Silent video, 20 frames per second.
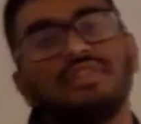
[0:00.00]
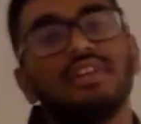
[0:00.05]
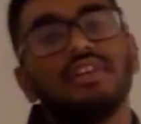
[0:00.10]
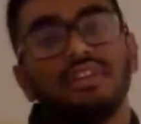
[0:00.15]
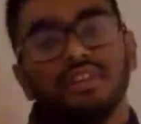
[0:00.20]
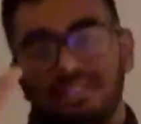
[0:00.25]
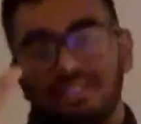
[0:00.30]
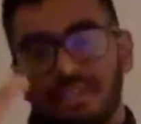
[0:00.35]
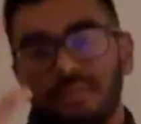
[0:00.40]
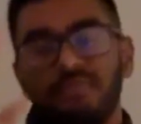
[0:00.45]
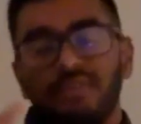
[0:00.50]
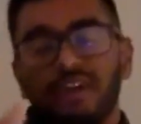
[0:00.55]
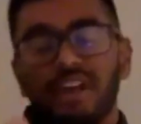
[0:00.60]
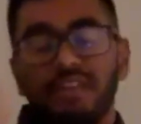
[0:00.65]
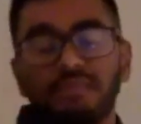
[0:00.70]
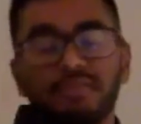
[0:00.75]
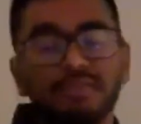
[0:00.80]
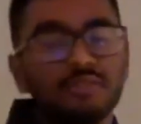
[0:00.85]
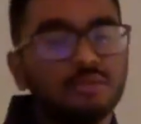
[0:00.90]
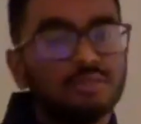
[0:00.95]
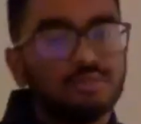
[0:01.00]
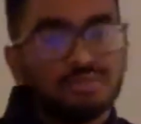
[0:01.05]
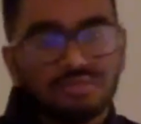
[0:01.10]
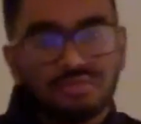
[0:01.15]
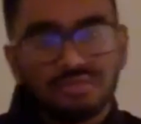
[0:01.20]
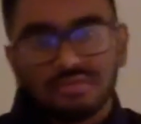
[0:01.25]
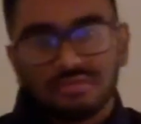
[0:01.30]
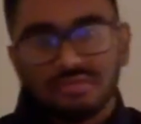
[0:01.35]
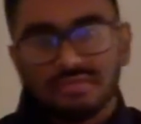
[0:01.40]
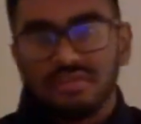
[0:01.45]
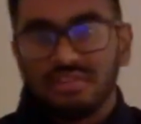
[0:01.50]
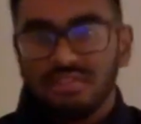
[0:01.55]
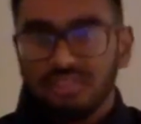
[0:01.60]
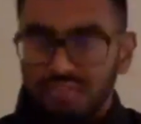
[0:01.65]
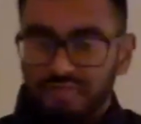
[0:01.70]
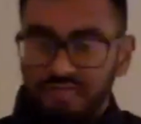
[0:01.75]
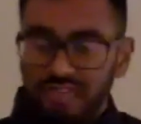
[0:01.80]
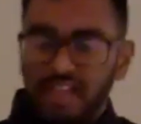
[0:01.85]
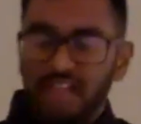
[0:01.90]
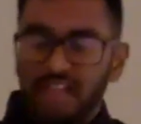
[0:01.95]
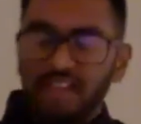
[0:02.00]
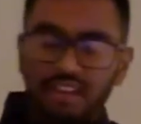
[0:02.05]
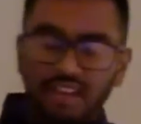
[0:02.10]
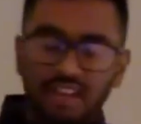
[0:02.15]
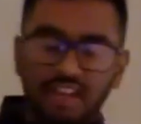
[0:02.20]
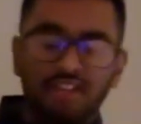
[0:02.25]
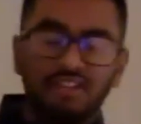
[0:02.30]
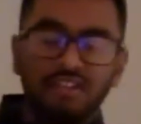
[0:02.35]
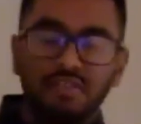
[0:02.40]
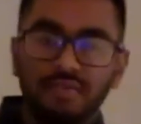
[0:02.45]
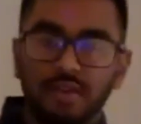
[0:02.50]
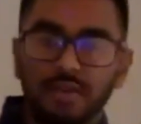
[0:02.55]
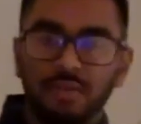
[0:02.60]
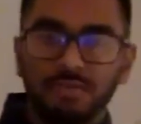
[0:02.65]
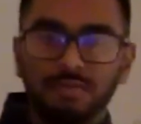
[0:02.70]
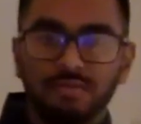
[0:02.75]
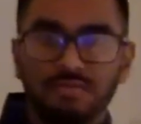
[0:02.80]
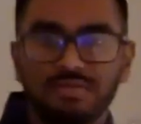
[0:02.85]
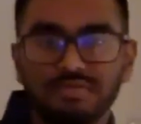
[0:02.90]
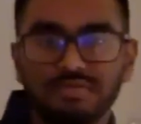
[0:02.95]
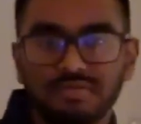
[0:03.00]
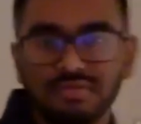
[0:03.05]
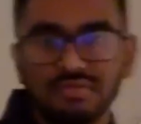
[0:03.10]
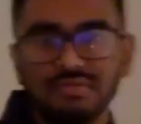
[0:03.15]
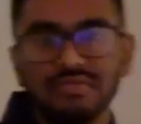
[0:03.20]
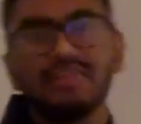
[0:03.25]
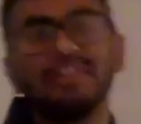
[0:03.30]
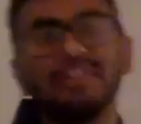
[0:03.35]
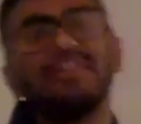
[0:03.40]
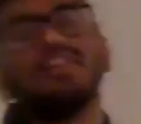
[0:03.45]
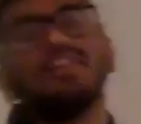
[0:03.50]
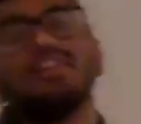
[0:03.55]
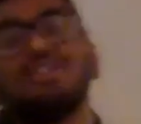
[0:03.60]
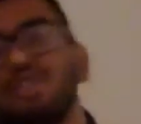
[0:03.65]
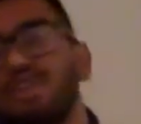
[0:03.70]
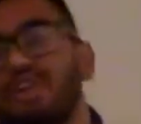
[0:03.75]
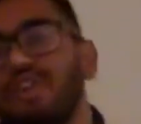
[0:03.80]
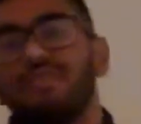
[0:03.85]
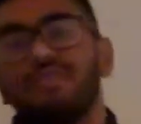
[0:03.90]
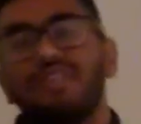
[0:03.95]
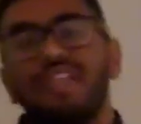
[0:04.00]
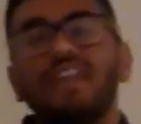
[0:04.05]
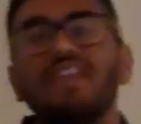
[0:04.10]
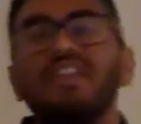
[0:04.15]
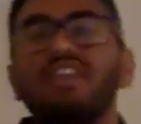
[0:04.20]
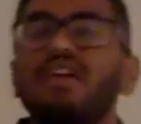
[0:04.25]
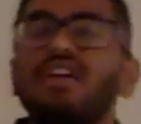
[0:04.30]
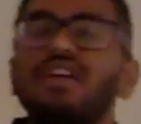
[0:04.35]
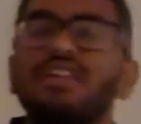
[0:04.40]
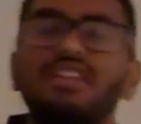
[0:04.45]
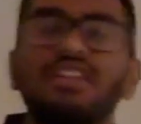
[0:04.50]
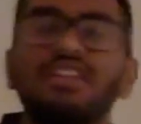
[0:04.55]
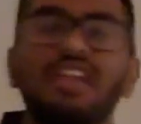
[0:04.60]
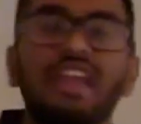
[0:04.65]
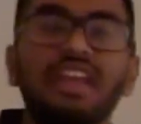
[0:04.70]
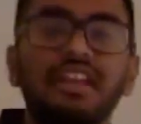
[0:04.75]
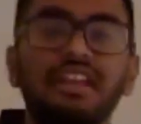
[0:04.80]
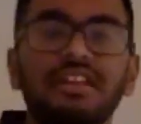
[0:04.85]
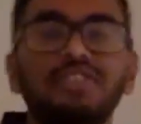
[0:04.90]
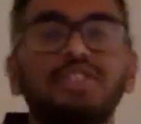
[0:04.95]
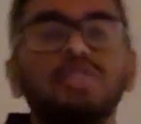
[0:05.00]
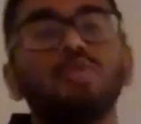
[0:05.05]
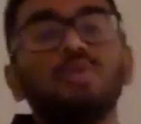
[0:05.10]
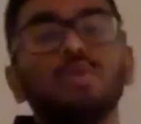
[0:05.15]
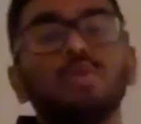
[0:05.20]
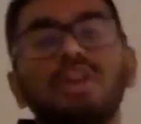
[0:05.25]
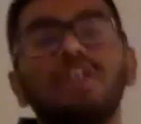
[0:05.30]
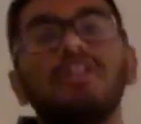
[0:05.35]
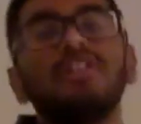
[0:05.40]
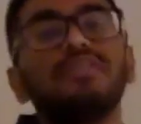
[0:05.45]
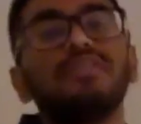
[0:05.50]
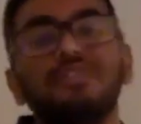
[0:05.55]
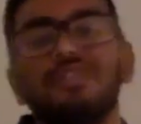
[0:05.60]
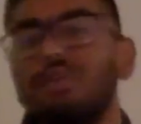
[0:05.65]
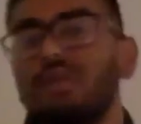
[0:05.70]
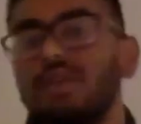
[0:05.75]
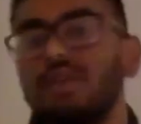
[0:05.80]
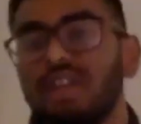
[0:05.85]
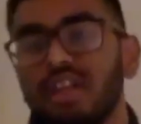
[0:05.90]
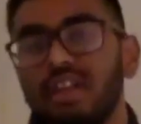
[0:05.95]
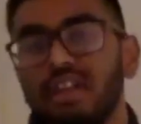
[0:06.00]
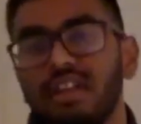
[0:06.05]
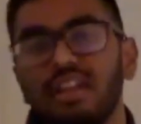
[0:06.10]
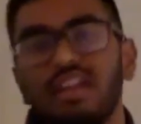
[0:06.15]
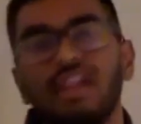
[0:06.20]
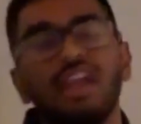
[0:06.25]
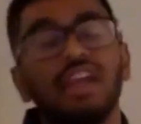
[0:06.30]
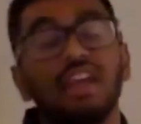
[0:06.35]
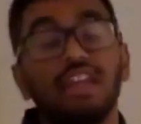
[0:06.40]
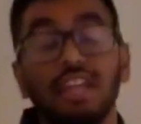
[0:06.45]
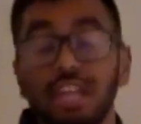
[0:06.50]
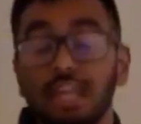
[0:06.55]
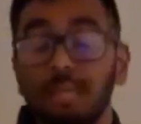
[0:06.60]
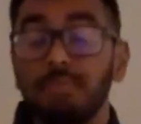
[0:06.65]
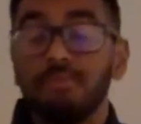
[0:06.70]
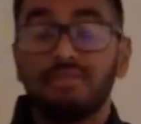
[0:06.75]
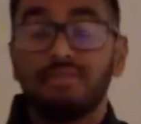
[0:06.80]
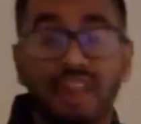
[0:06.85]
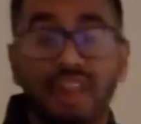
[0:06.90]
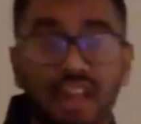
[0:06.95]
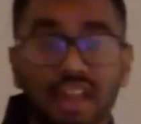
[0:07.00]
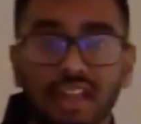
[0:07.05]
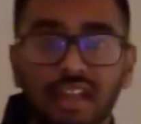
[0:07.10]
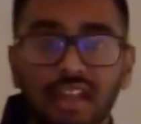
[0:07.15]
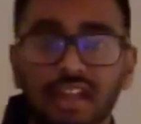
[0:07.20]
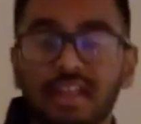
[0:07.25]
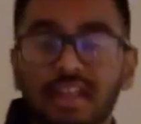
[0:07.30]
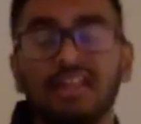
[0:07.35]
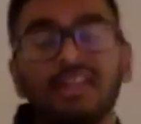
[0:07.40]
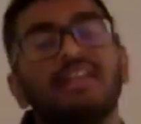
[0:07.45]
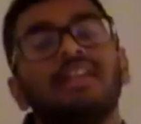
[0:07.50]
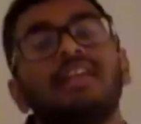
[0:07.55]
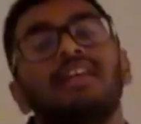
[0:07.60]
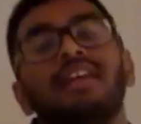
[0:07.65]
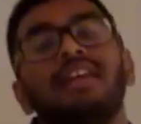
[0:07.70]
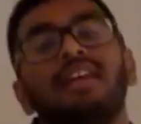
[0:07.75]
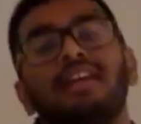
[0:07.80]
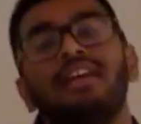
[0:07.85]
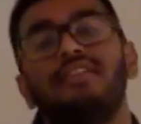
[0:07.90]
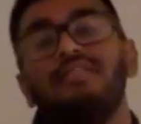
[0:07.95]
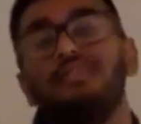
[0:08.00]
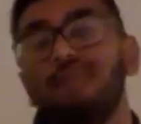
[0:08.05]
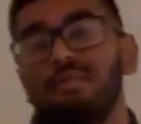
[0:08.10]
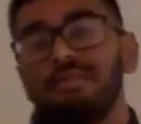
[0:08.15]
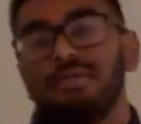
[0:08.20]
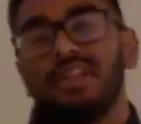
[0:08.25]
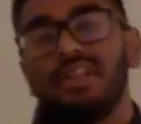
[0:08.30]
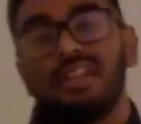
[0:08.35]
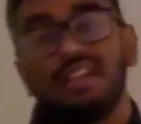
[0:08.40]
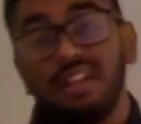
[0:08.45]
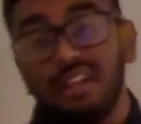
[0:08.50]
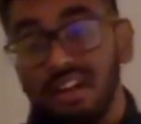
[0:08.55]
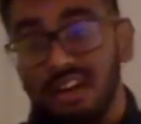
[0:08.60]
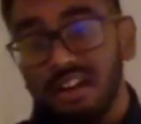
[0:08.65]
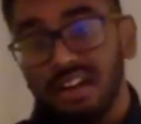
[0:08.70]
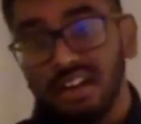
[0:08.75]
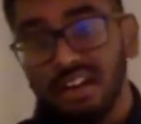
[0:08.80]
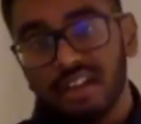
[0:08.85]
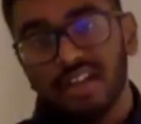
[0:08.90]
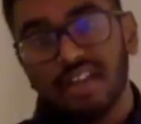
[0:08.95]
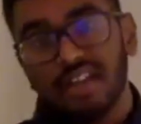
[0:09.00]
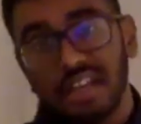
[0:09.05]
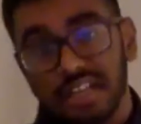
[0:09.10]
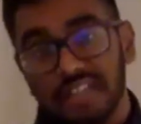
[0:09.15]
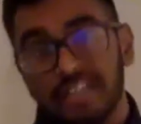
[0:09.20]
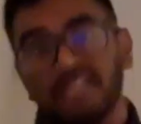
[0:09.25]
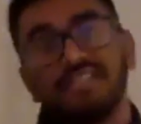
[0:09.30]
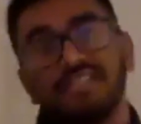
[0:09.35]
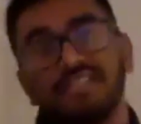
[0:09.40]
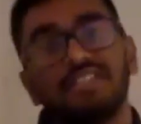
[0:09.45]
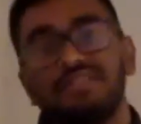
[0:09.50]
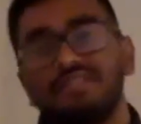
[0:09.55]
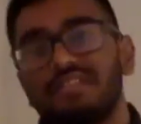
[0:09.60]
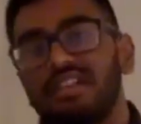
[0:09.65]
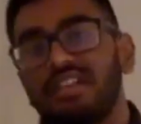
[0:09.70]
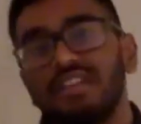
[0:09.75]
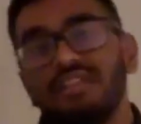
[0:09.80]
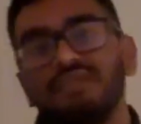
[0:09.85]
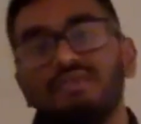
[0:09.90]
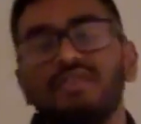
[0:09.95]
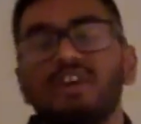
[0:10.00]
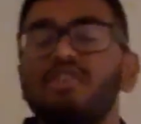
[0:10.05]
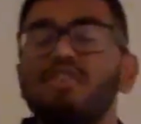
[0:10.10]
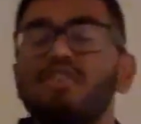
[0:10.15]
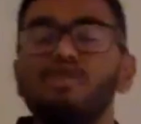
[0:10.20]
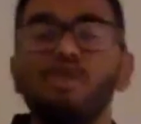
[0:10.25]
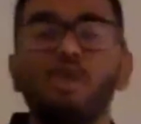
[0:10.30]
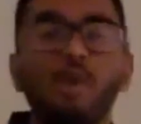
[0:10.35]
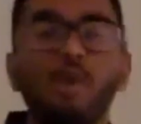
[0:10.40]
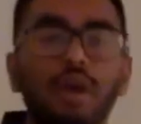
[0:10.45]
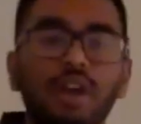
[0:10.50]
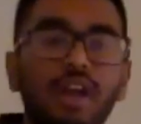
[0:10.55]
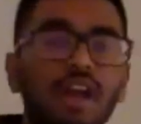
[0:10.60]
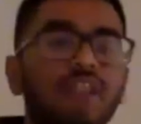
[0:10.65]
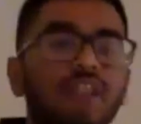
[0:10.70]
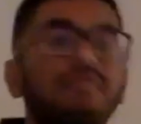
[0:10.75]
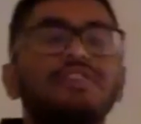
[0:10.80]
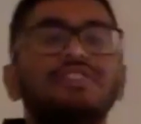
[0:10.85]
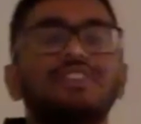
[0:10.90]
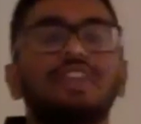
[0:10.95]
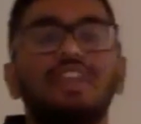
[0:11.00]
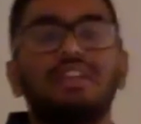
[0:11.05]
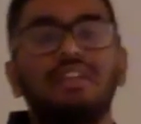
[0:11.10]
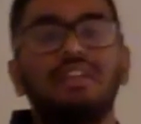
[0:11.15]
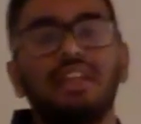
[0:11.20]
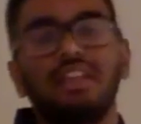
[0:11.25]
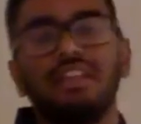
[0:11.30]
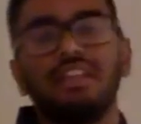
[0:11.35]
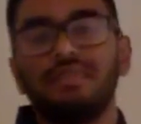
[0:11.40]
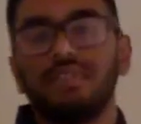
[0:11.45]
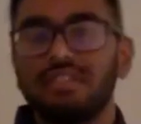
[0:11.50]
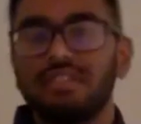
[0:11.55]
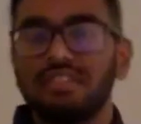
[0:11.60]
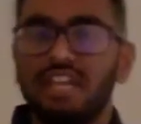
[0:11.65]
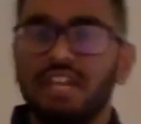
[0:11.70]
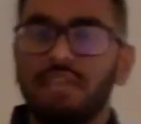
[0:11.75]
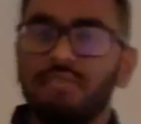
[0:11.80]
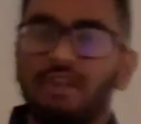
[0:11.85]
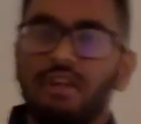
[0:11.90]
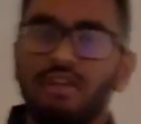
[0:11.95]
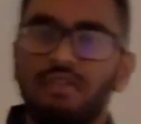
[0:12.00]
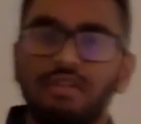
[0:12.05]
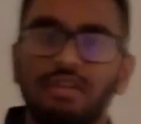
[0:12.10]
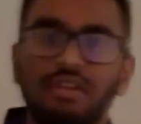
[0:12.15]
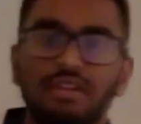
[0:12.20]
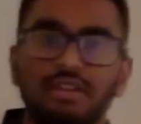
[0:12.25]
Step 5, reflect and review. So reflect on the areas you weren't fluid at and keep trying. Remember that learning is iterative and none of us get it right the first time around.